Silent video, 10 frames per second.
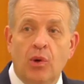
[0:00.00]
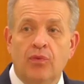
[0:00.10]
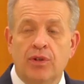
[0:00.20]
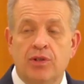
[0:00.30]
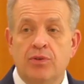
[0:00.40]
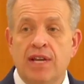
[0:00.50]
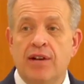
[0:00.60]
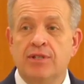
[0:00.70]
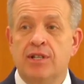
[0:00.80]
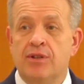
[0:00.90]
for
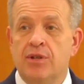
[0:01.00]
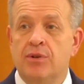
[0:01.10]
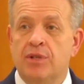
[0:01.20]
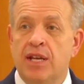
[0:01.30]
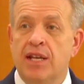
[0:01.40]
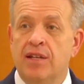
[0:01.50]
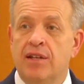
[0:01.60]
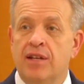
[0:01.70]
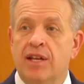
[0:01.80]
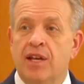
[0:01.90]
2013,
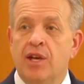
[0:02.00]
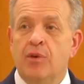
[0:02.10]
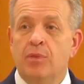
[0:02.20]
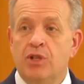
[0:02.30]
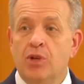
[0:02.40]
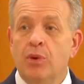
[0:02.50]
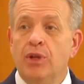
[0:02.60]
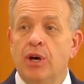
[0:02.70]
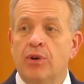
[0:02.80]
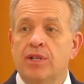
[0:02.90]
but you will
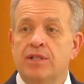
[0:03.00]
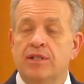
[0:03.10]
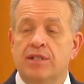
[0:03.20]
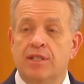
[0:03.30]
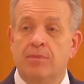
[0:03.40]
notice some